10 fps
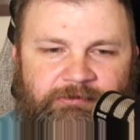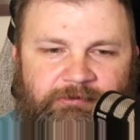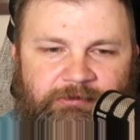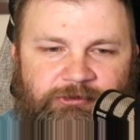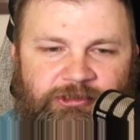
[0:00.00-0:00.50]

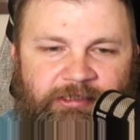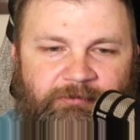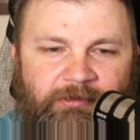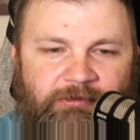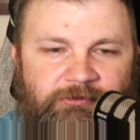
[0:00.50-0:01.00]
Or
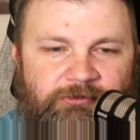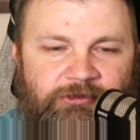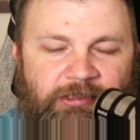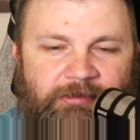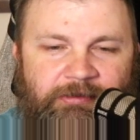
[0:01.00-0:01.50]
Charon,
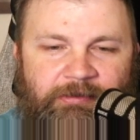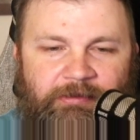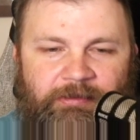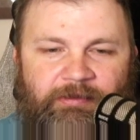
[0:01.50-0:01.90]
the